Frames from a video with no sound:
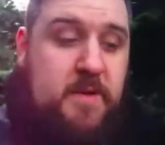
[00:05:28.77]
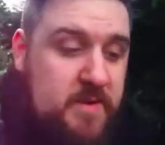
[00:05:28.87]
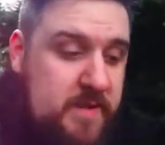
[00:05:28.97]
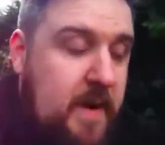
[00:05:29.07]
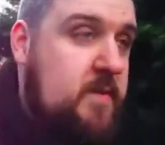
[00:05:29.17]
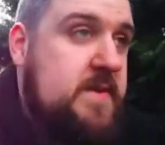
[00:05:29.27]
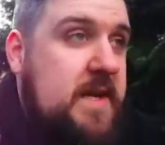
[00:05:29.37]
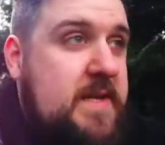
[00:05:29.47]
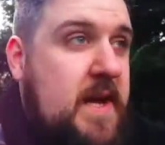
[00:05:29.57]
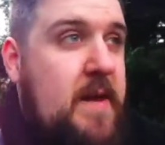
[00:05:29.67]
She wants some
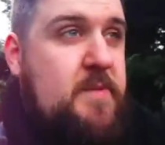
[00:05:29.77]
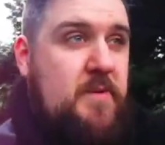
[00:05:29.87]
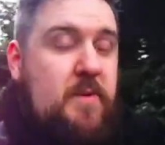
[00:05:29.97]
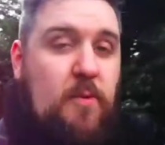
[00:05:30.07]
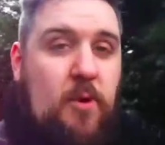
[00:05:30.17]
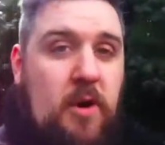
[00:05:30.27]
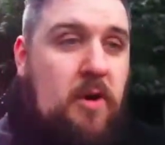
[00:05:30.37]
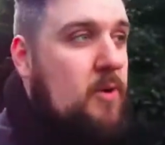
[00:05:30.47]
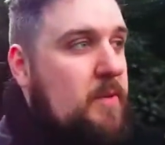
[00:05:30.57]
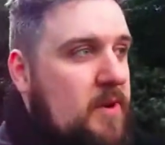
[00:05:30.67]
outside time, so I'm going to walk her
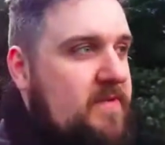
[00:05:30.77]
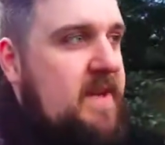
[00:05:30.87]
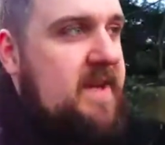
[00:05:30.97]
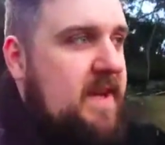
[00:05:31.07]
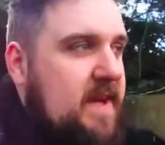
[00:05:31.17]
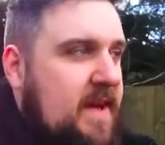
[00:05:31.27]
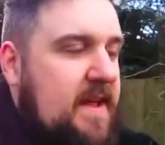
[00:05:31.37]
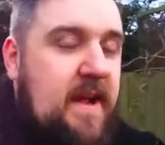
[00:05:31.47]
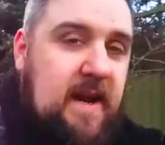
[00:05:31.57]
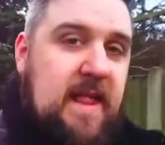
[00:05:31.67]
home and hopefully
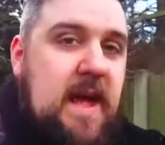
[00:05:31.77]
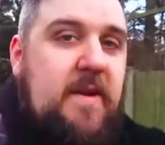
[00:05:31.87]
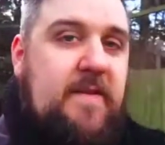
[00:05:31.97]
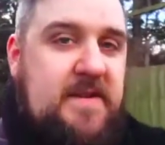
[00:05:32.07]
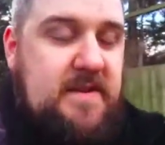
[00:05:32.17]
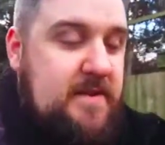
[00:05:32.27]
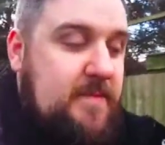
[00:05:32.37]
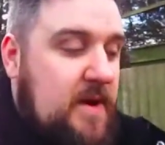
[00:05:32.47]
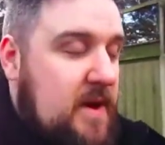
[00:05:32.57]
that'll get that out of her system.